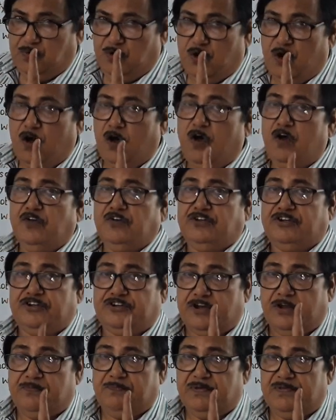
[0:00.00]
law
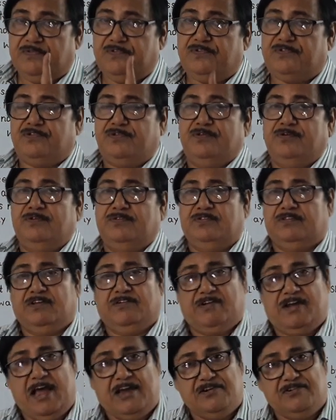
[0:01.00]
determines the
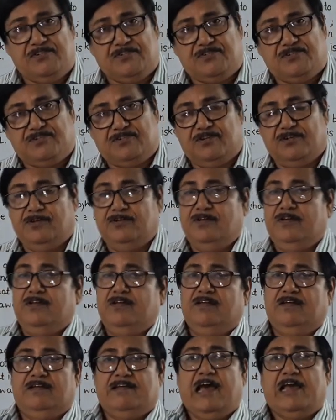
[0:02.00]
rights,
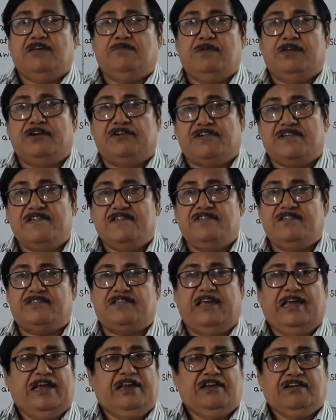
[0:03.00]

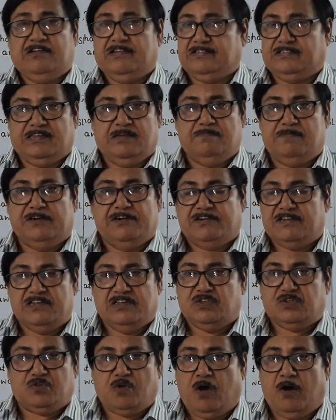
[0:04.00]
liabilities, and
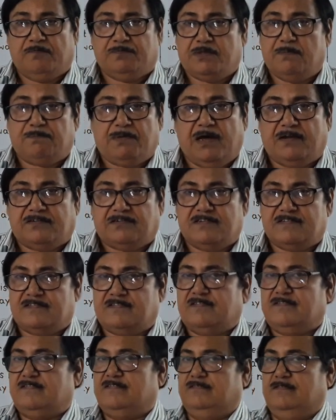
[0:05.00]
disabilities of the
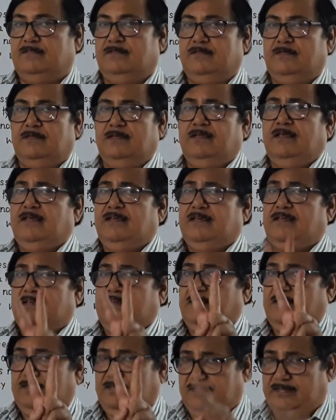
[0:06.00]
parties.
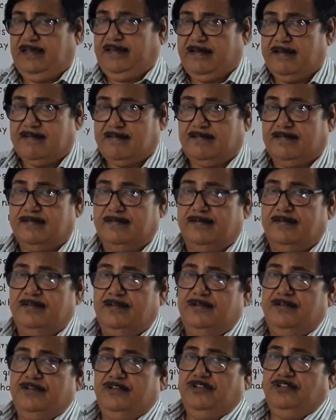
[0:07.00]
Second,
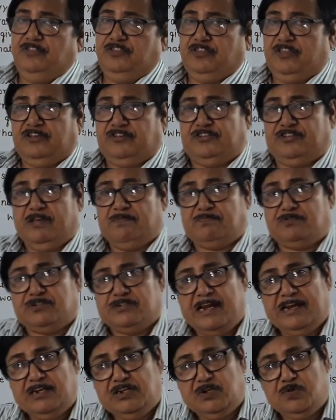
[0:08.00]
the
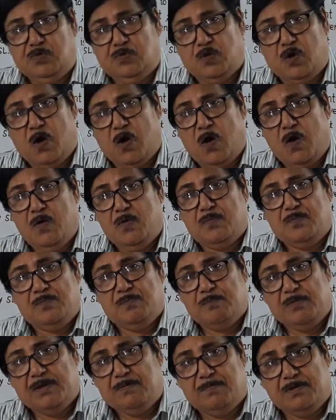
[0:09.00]
substantive law
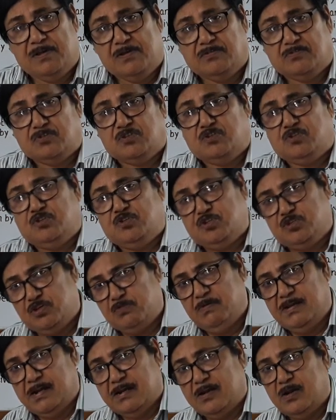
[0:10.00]
may be
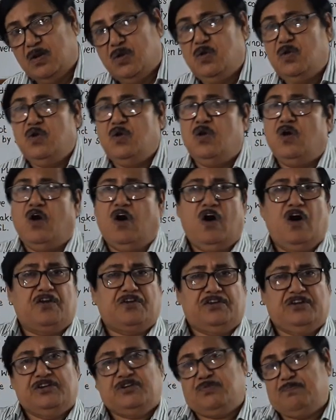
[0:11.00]
civil or
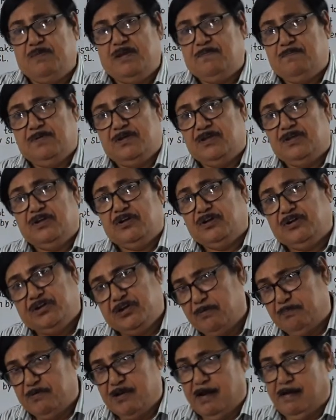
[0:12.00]
it may be
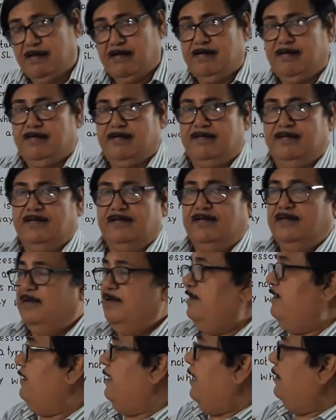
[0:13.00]
criminal.
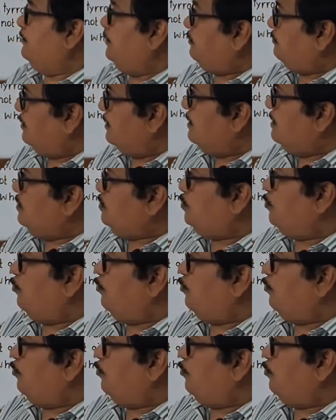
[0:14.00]
And the third